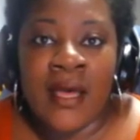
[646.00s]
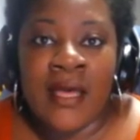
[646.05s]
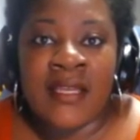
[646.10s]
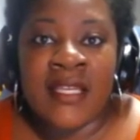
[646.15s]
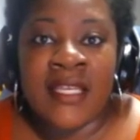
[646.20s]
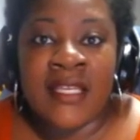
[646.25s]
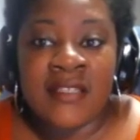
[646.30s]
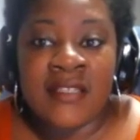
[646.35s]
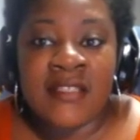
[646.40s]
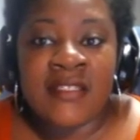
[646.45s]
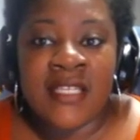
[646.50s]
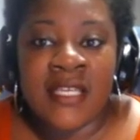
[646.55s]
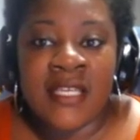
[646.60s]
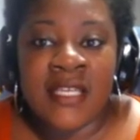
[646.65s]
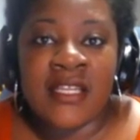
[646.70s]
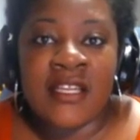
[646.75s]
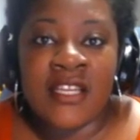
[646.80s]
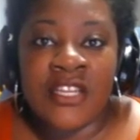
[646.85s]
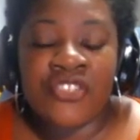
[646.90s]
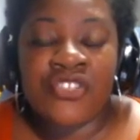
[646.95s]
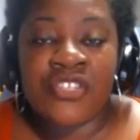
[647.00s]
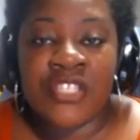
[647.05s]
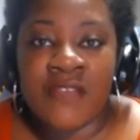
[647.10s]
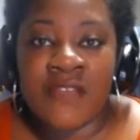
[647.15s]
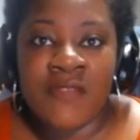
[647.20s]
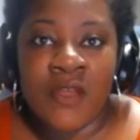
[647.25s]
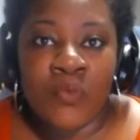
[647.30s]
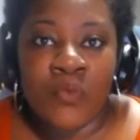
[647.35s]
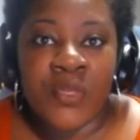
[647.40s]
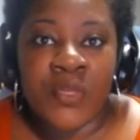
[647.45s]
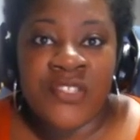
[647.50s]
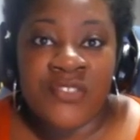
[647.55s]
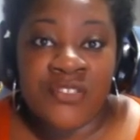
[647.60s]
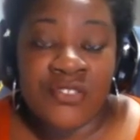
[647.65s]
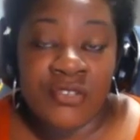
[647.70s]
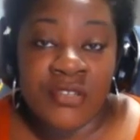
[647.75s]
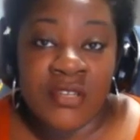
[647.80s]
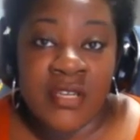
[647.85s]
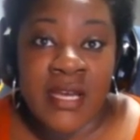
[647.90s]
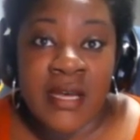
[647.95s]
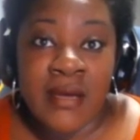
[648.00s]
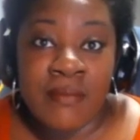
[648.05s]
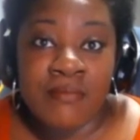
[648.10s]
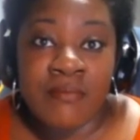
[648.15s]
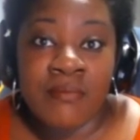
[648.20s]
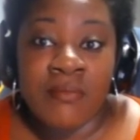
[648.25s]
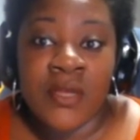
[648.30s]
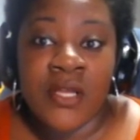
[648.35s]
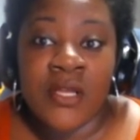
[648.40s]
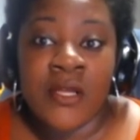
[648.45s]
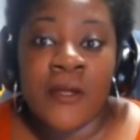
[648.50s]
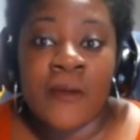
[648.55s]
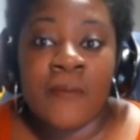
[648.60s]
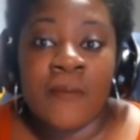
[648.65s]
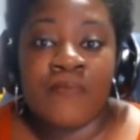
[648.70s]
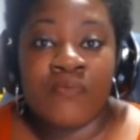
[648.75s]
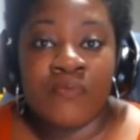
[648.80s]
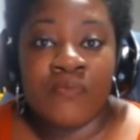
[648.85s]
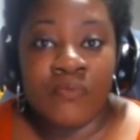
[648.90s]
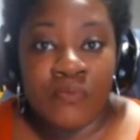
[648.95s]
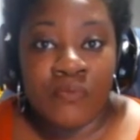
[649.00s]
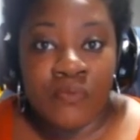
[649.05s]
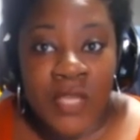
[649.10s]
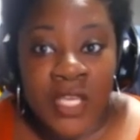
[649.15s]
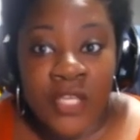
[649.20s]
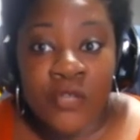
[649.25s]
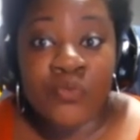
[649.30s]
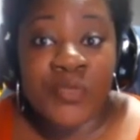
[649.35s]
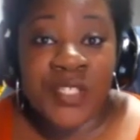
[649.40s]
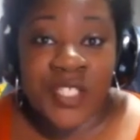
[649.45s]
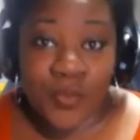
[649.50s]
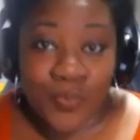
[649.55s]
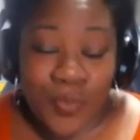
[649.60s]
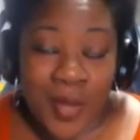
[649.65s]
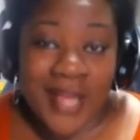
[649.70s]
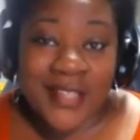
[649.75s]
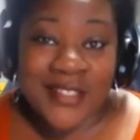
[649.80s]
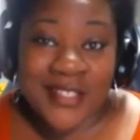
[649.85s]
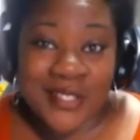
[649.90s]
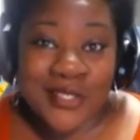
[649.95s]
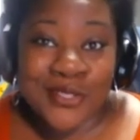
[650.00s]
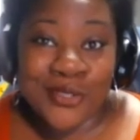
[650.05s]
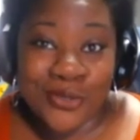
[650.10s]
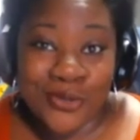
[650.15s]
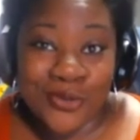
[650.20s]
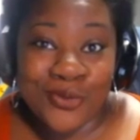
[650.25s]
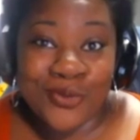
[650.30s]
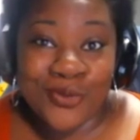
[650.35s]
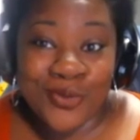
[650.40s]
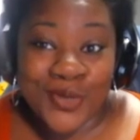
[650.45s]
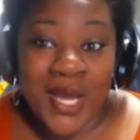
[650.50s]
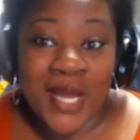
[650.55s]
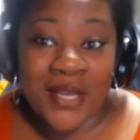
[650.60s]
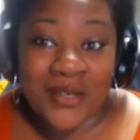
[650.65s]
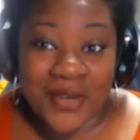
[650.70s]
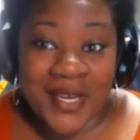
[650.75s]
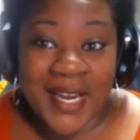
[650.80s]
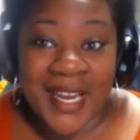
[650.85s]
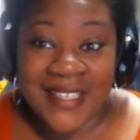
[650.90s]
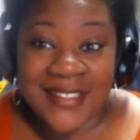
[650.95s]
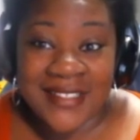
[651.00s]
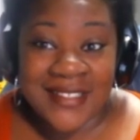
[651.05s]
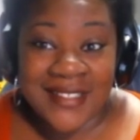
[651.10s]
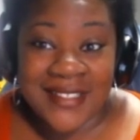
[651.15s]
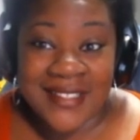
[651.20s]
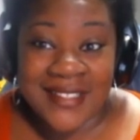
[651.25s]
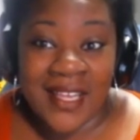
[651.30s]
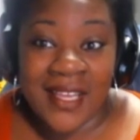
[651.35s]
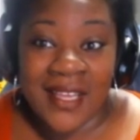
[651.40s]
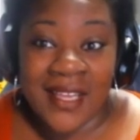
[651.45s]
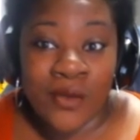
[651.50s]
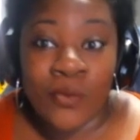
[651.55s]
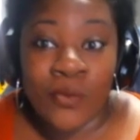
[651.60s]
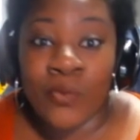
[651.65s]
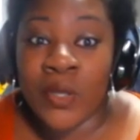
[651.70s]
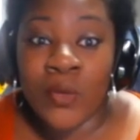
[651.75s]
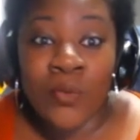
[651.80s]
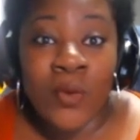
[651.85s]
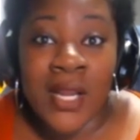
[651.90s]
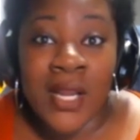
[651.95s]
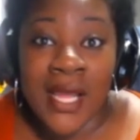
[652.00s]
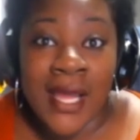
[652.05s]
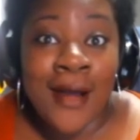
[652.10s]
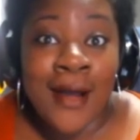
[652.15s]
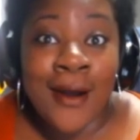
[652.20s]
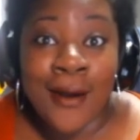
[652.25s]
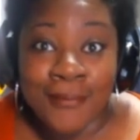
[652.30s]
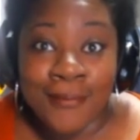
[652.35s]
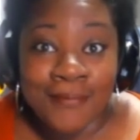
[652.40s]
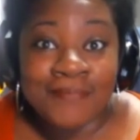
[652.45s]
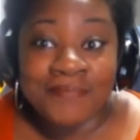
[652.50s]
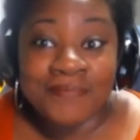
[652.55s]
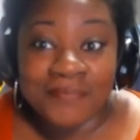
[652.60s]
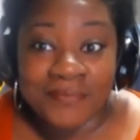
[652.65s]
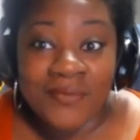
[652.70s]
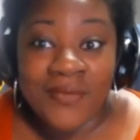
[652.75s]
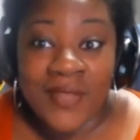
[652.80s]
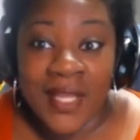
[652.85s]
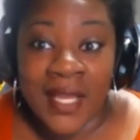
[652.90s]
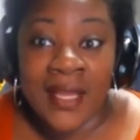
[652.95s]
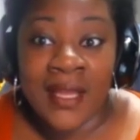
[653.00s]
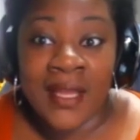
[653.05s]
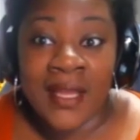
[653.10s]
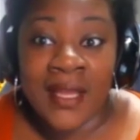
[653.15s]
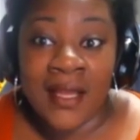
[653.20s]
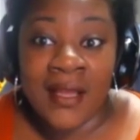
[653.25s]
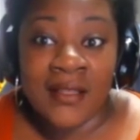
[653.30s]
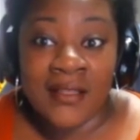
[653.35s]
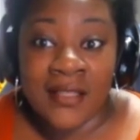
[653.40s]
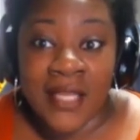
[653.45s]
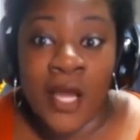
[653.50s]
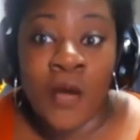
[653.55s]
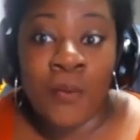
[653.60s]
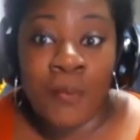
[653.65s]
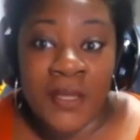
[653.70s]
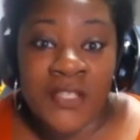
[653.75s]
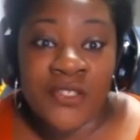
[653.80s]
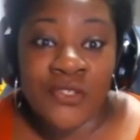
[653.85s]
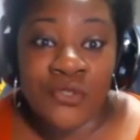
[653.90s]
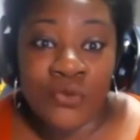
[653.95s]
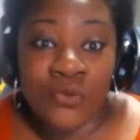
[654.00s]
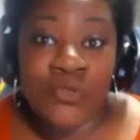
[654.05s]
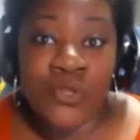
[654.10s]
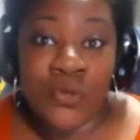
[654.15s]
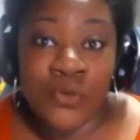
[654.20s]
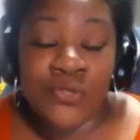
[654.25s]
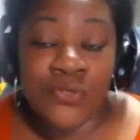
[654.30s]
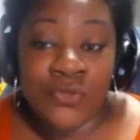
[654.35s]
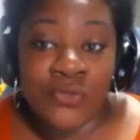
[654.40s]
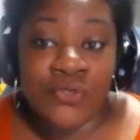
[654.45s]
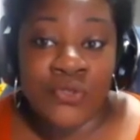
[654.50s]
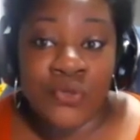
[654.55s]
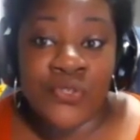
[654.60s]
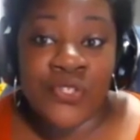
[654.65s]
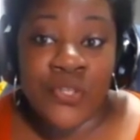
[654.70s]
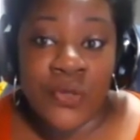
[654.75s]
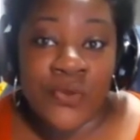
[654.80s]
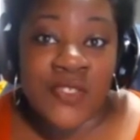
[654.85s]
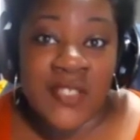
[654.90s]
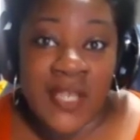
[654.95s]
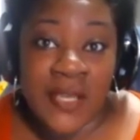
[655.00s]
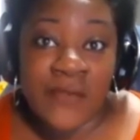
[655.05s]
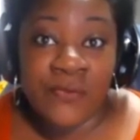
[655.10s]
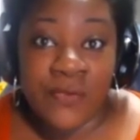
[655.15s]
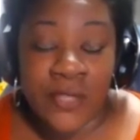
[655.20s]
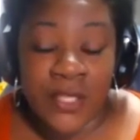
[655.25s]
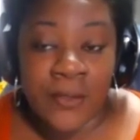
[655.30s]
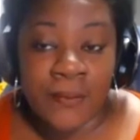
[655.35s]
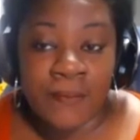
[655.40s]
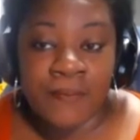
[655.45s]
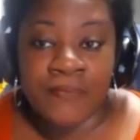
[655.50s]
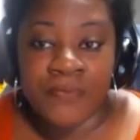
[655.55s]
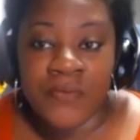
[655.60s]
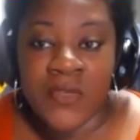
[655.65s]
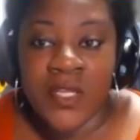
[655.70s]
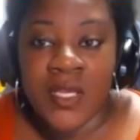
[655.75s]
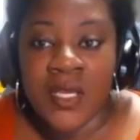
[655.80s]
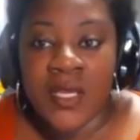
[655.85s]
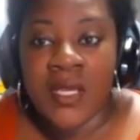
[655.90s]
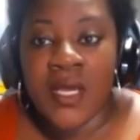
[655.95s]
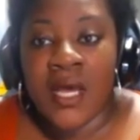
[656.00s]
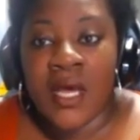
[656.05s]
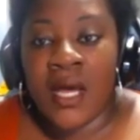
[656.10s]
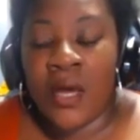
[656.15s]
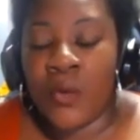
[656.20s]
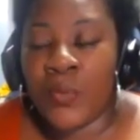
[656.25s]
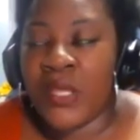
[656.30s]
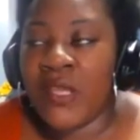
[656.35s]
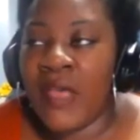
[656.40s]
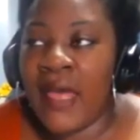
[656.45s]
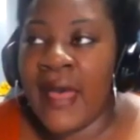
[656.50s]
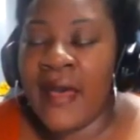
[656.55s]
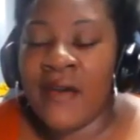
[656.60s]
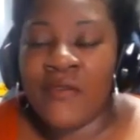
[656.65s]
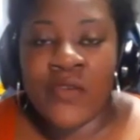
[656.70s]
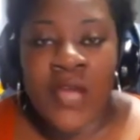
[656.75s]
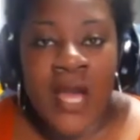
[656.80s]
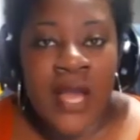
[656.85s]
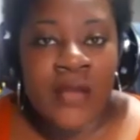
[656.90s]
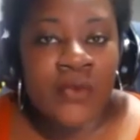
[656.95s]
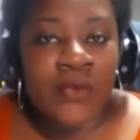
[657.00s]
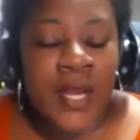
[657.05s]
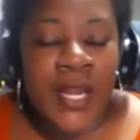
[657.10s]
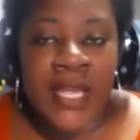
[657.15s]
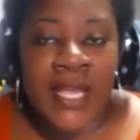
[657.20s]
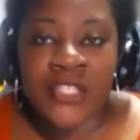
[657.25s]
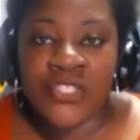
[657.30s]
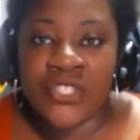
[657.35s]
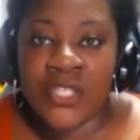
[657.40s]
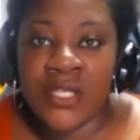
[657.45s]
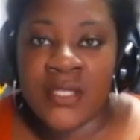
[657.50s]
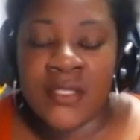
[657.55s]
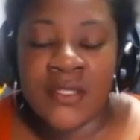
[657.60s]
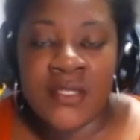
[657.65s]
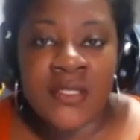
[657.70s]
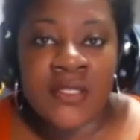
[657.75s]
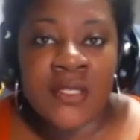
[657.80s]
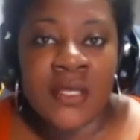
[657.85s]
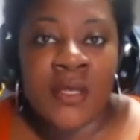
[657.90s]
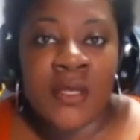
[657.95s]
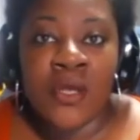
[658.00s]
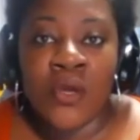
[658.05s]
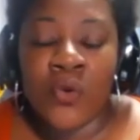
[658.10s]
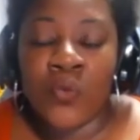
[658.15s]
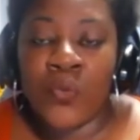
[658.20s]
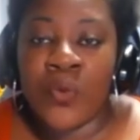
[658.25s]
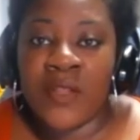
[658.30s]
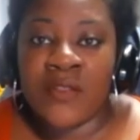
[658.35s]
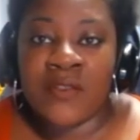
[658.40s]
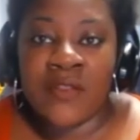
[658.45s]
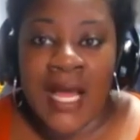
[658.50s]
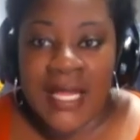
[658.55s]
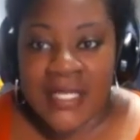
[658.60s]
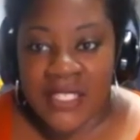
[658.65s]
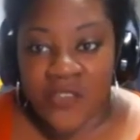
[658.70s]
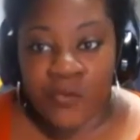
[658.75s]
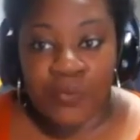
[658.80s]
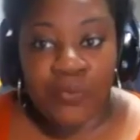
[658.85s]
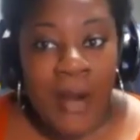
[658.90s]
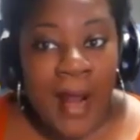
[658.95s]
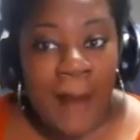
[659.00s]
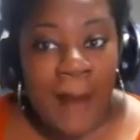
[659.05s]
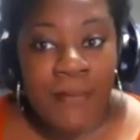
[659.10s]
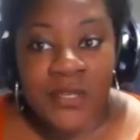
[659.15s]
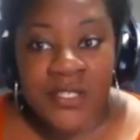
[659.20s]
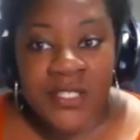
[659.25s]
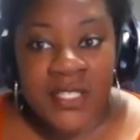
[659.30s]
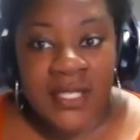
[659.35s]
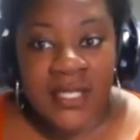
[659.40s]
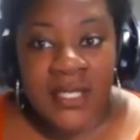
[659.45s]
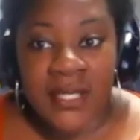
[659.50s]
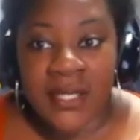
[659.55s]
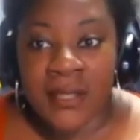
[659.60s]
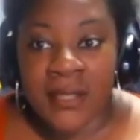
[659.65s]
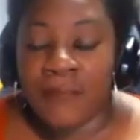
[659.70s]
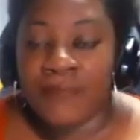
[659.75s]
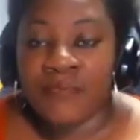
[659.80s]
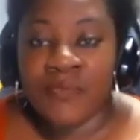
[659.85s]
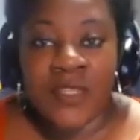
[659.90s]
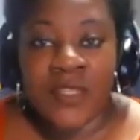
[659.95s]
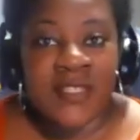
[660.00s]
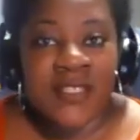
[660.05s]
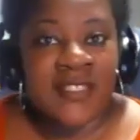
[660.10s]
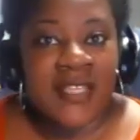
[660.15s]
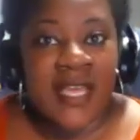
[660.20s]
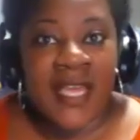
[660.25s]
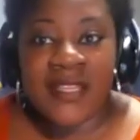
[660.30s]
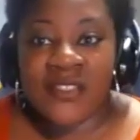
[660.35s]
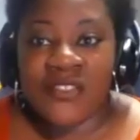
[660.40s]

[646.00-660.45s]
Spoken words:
entity, an initiative that we stood up in response to congregations saying, we want to help. Help us do so safely. We have congregations with lots of property saying